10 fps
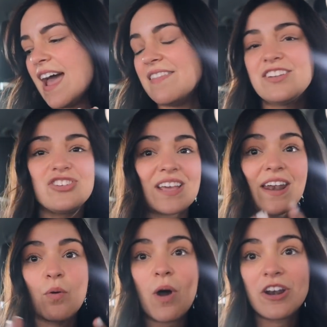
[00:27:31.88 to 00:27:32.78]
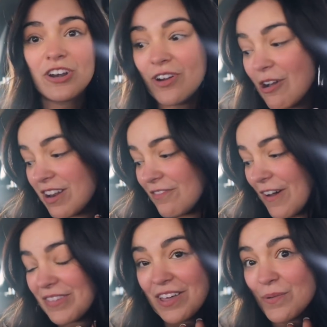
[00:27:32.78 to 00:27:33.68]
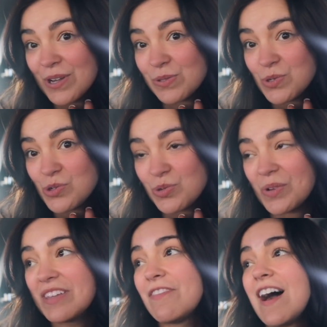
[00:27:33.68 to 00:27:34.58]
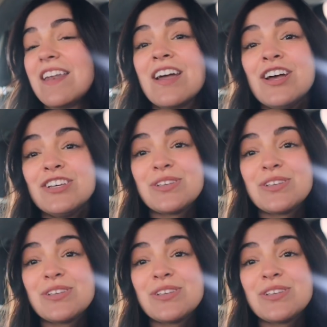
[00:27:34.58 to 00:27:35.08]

and then just kind of wandered around and found the other ones, which was really fun.